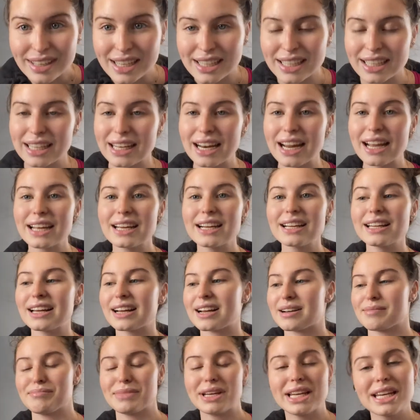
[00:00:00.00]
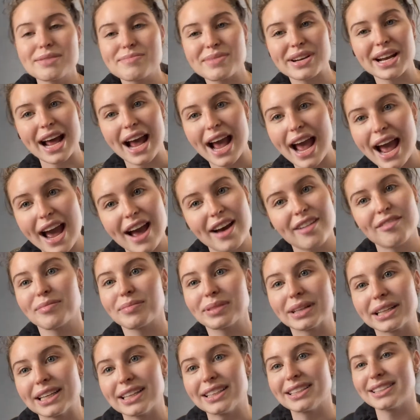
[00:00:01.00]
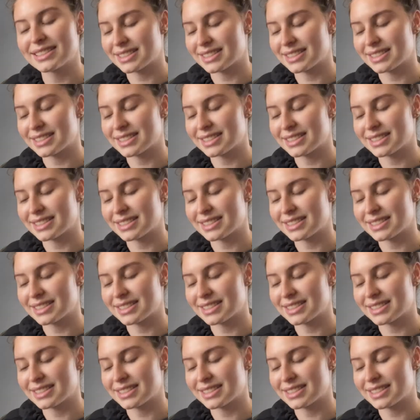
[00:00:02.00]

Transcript: can I get like a medium and a half, please?